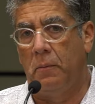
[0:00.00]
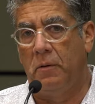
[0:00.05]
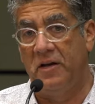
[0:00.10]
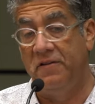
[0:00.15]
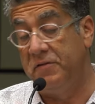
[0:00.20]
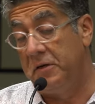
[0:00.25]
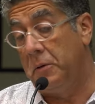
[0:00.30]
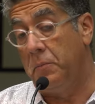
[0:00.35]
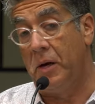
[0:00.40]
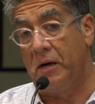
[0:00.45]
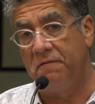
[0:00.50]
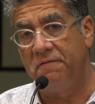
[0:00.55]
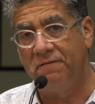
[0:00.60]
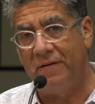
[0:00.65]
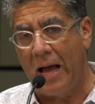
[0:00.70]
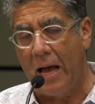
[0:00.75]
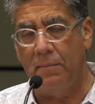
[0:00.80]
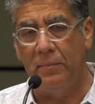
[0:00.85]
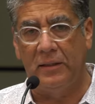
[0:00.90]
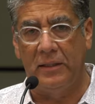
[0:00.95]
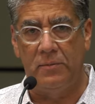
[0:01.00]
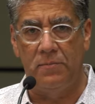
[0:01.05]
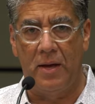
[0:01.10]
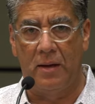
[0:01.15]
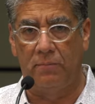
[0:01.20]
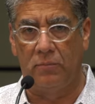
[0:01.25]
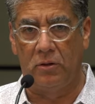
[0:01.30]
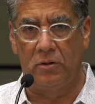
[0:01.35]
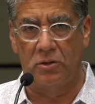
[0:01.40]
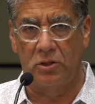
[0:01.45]
even among family
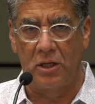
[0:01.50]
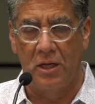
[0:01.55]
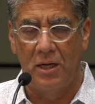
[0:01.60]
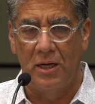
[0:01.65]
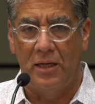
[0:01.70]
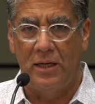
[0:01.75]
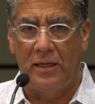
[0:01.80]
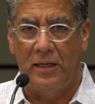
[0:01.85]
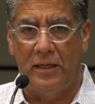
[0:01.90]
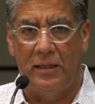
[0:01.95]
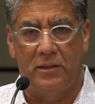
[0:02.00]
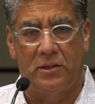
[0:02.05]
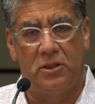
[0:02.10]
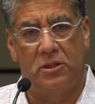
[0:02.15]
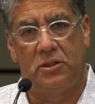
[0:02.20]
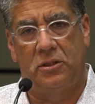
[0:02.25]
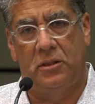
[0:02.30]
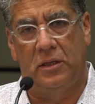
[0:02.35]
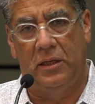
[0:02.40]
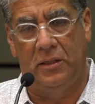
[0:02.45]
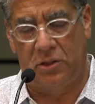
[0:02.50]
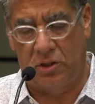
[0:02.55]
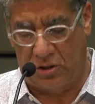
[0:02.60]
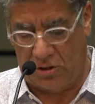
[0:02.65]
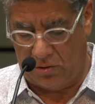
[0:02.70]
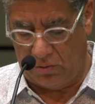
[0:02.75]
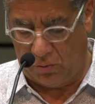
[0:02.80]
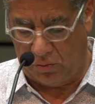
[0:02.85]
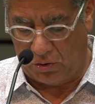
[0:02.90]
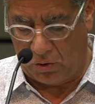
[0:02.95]
members, it's,
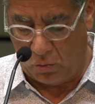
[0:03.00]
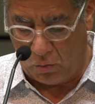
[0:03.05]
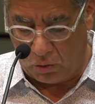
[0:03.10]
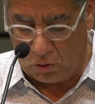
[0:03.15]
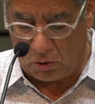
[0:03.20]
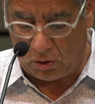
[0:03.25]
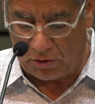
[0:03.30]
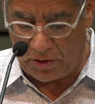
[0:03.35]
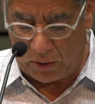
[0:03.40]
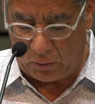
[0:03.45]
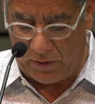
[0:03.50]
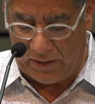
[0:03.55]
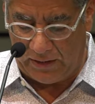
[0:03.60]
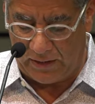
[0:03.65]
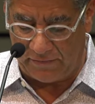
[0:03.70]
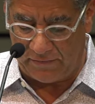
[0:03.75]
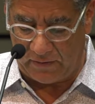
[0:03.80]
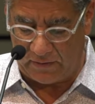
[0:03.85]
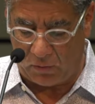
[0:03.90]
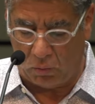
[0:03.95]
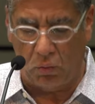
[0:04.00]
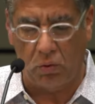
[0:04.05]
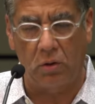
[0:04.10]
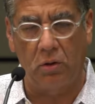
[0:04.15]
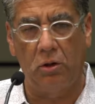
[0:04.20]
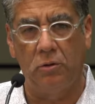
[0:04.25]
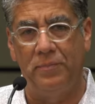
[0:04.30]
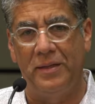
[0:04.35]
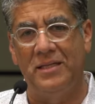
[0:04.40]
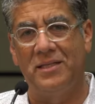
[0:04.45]
it's the world that we live in, a
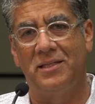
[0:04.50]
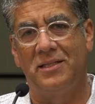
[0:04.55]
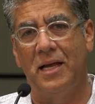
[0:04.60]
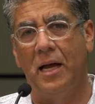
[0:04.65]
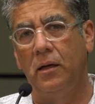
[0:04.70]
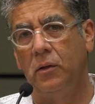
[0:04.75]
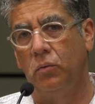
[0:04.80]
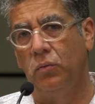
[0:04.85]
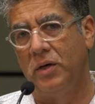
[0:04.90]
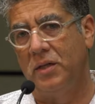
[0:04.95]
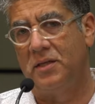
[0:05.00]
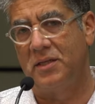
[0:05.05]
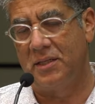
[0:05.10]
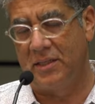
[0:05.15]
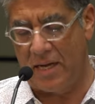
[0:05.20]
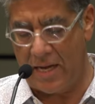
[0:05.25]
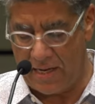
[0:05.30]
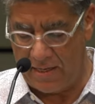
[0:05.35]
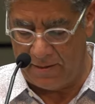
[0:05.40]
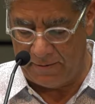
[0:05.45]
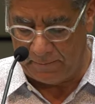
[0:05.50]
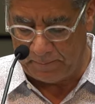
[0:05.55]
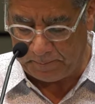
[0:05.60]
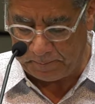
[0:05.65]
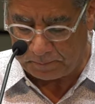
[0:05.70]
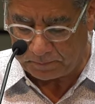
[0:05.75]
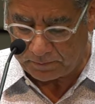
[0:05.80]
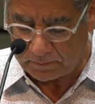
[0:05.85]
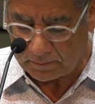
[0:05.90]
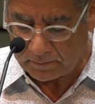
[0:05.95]
world beset with sin.
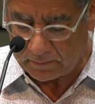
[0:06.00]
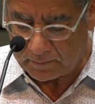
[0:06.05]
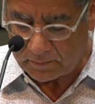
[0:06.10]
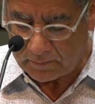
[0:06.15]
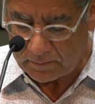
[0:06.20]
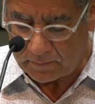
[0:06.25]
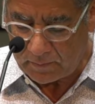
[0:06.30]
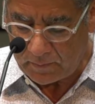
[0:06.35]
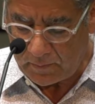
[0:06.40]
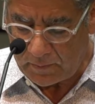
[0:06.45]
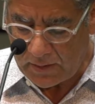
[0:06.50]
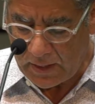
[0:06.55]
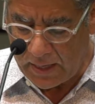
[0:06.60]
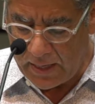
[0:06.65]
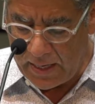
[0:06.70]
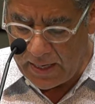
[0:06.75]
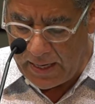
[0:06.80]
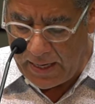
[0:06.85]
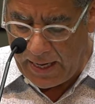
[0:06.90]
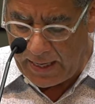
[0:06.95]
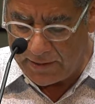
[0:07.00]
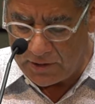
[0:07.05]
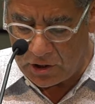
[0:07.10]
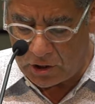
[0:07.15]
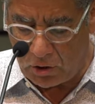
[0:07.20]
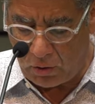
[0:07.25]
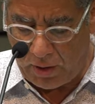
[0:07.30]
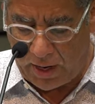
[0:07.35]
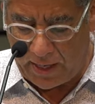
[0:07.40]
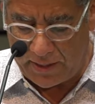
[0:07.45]
And
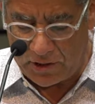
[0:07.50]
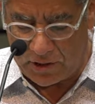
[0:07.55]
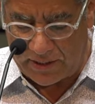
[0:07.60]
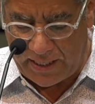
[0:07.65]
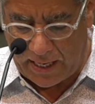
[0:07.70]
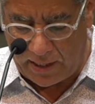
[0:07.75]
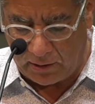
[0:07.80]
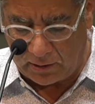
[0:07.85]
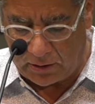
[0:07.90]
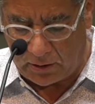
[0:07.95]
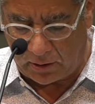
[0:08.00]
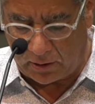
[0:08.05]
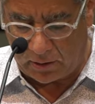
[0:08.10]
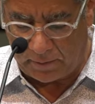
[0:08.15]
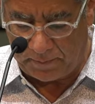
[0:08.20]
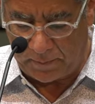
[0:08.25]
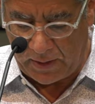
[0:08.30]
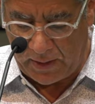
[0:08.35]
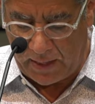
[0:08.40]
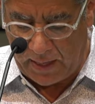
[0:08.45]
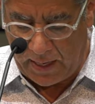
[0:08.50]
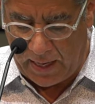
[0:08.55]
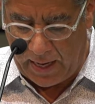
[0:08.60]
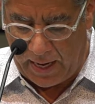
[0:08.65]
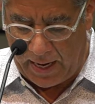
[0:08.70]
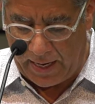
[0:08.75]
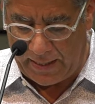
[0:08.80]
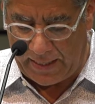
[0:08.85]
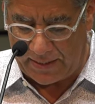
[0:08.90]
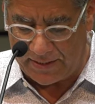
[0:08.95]
so I just held her
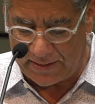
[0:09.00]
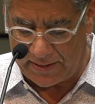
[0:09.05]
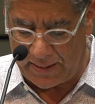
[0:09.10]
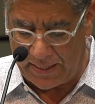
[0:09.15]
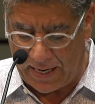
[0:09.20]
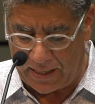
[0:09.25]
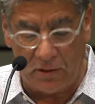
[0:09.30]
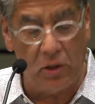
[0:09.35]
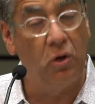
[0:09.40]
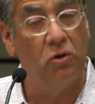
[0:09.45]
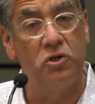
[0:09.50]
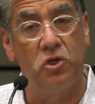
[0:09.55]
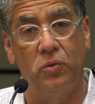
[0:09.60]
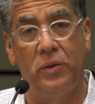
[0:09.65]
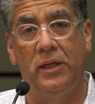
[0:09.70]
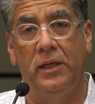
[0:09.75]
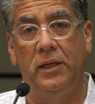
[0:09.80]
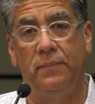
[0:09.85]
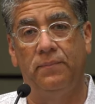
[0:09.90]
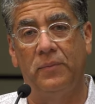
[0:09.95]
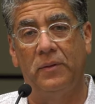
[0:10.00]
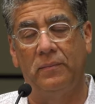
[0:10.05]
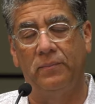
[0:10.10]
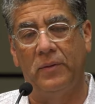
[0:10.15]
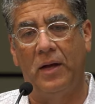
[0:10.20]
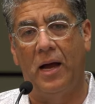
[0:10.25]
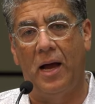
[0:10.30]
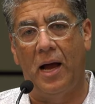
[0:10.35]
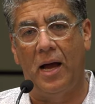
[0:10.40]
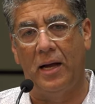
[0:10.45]
and I said, I know, sweetie.
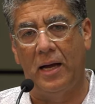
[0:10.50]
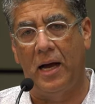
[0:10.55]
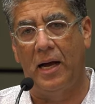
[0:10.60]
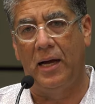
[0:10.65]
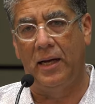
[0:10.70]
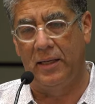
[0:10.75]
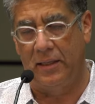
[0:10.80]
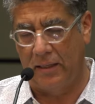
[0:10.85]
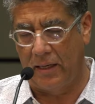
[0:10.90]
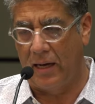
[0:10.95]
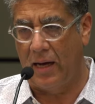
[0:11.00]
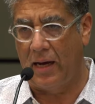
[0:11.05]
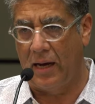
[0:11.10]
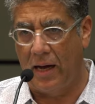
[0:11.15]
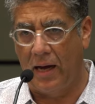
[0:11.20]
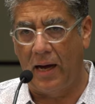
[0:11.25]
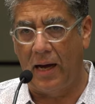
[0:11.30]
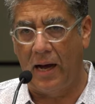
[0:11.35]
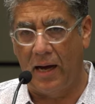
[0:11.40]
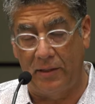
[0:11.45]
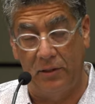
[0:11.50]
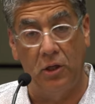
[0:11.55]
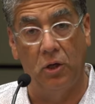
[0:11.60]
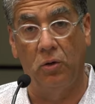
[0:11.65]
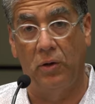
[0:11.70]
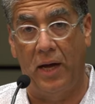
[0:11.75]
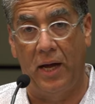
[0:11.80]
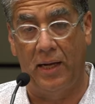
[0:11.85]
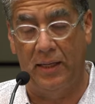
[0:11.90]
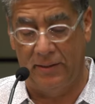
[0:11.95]
I, I, I, I
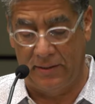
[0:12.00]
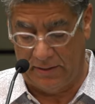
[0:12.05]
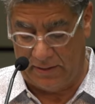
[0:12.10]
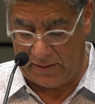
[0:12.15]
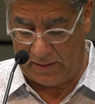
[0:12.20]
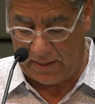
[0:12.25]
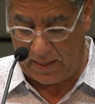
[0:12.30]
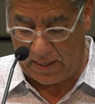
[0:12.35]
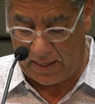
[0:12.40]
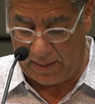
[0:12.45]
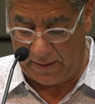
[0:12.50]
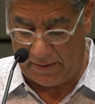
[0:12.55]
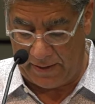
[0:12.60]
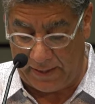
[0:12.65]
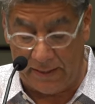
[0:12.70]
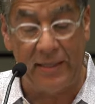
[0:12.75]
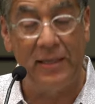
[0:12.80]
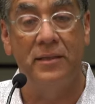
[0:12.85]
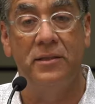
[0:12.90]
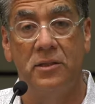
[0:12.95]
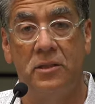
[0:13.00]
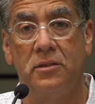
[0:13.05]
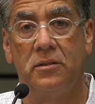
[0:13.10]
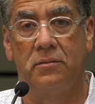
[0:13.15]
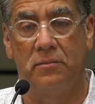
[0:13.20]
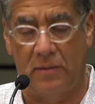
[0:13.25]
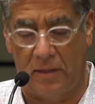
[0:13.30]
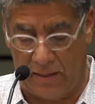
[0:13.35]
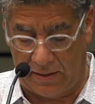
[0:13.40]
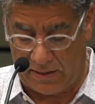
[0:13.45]
know. And uh, it is
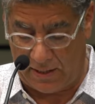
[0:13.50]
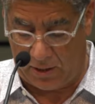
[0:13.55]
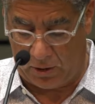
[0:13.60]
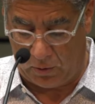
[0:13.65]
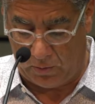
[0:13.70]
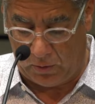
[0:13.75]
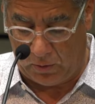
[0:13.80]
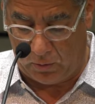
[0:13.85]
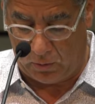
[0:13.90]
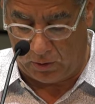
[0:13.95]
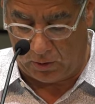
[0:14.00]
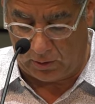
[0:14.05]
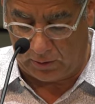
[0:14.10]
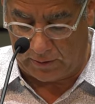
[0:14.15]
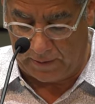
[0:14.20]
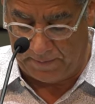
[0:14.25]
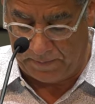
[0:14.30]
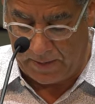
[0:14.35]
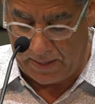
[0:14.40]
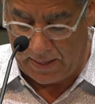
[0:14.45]
a terrible world.